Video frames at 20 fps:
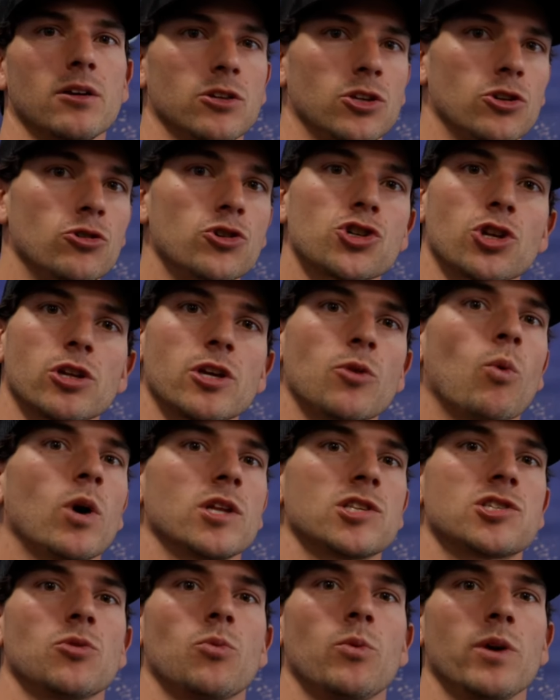Usually
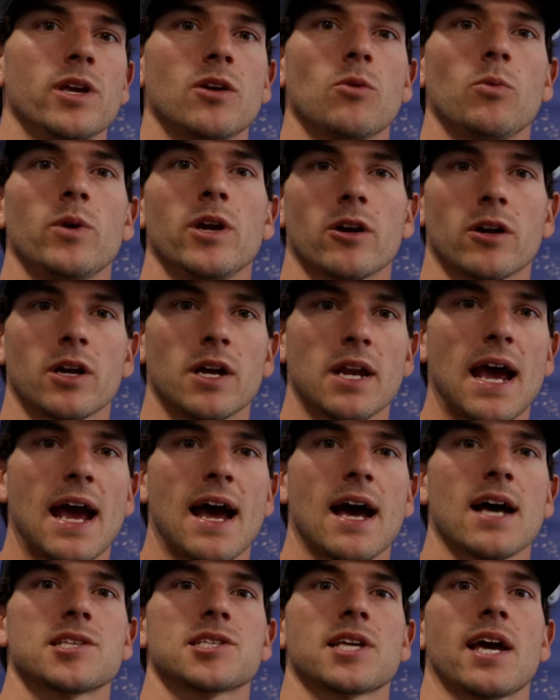once a week, we are going to
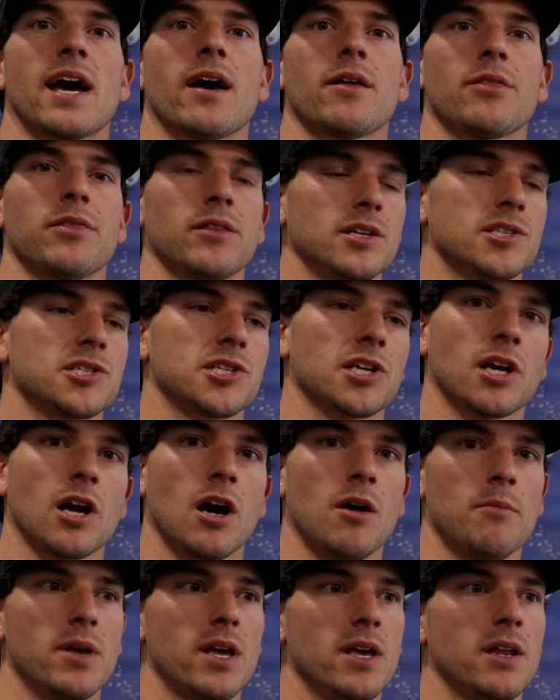ask athletes to
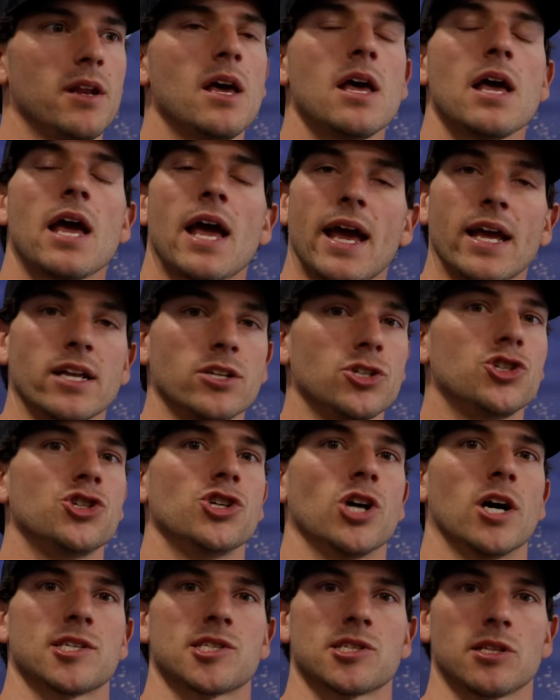come in and
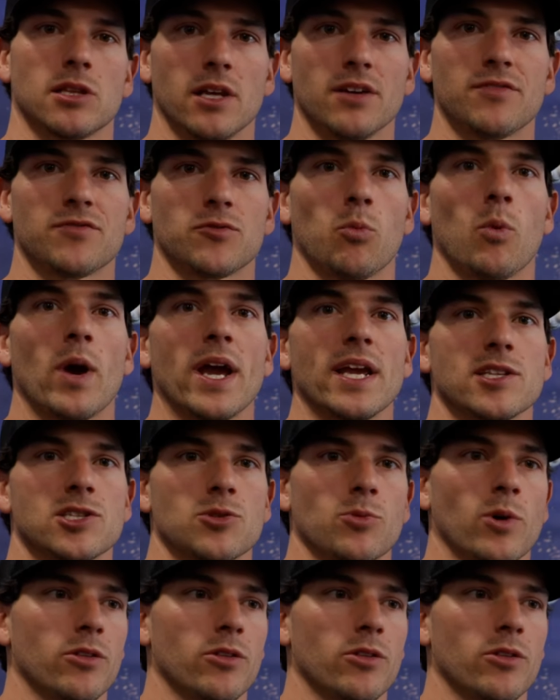just lift weights,